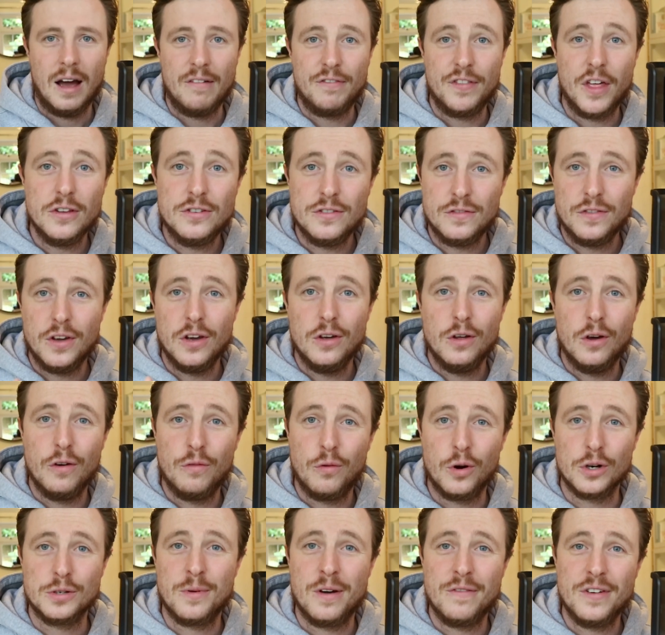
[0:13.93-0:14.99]
And for those of you who
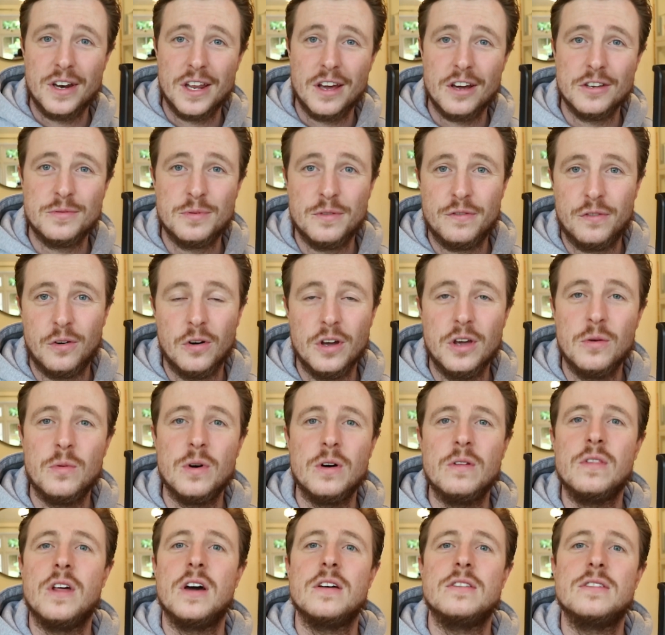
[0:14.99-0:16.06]
have watched my videos before, you
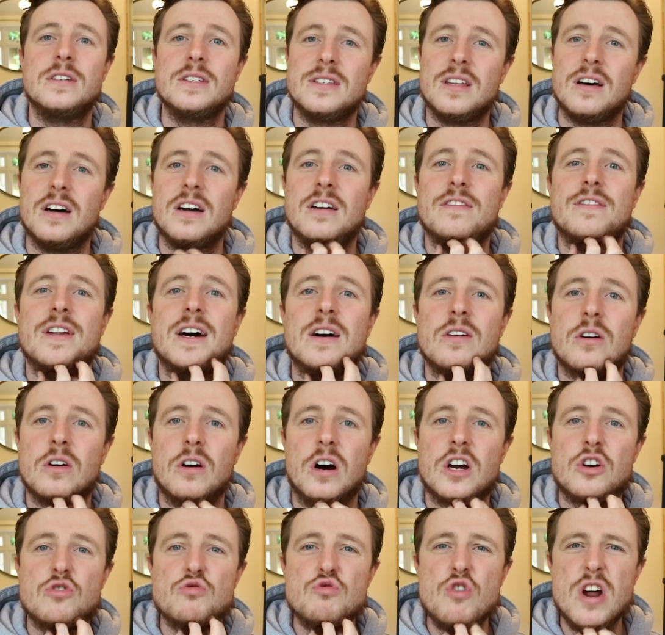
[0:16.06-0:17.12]
will notice that I've now
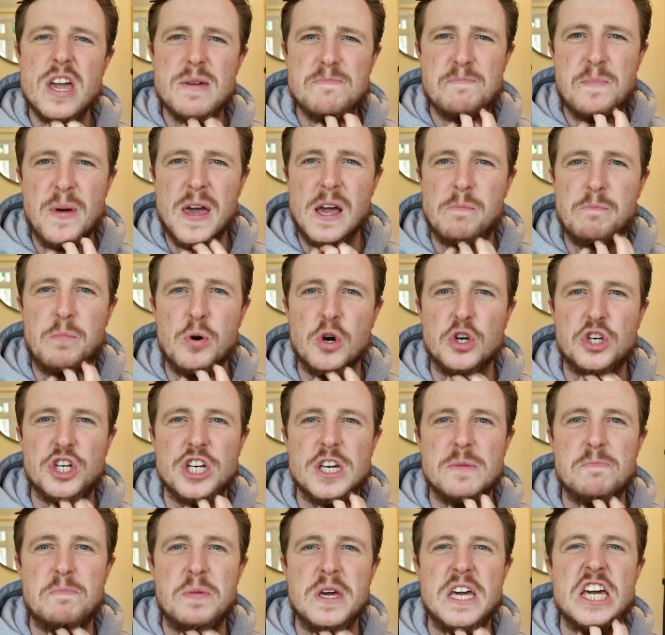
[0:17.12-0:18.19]
got a great big
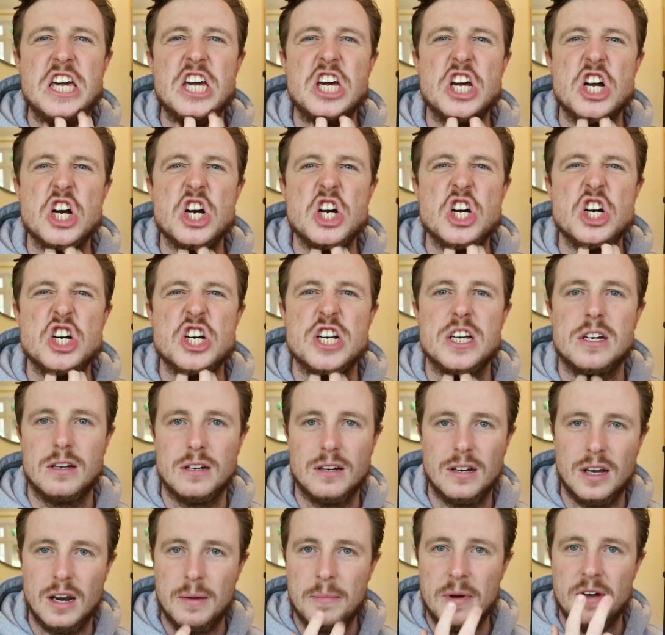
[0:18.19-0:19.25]
bushy beard
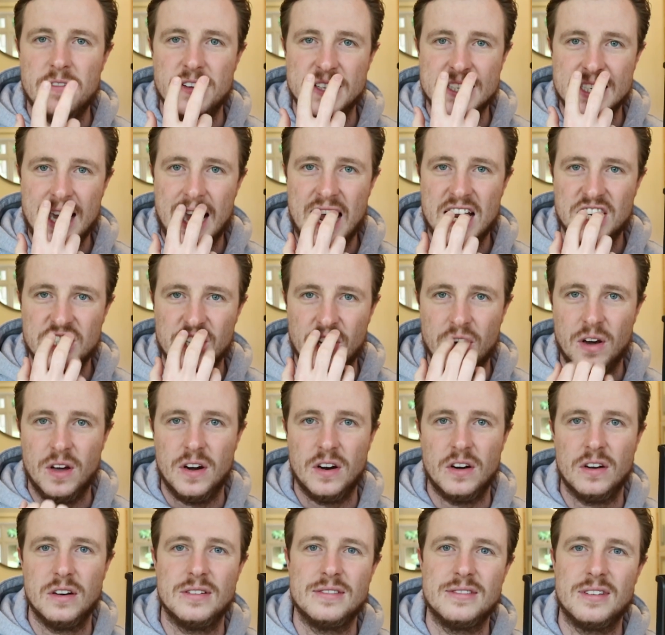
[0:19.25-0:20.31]
and a bit of a tash
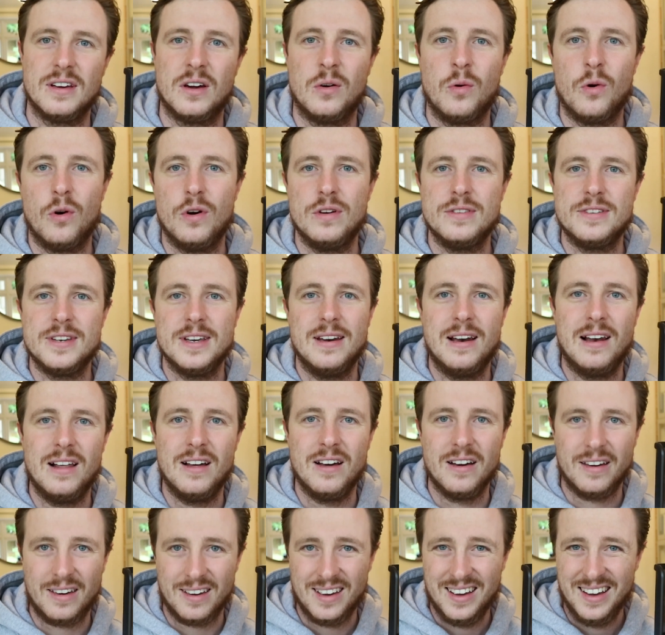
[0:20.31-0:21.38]
going on. It's the quarantine
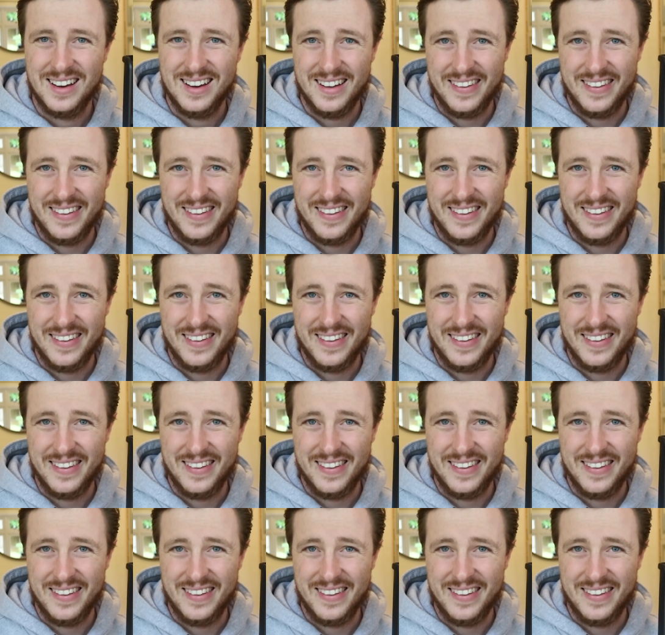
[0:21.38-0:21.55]
look.